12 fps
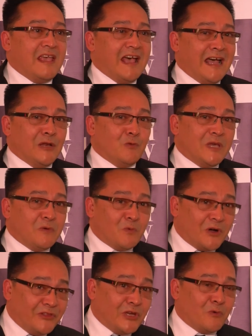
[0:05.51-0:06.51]
and we
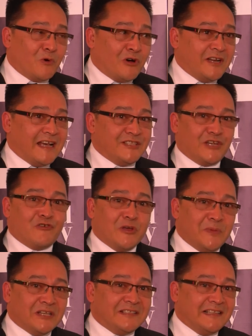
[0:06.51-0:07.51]
won the award as the
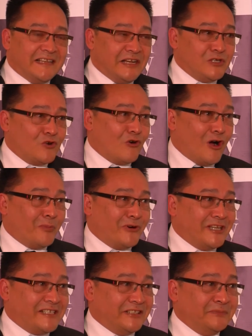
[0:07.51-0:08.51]
Caribbean's leading tour
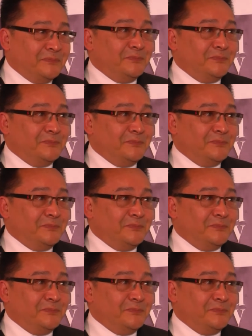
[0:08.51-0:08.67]
operator.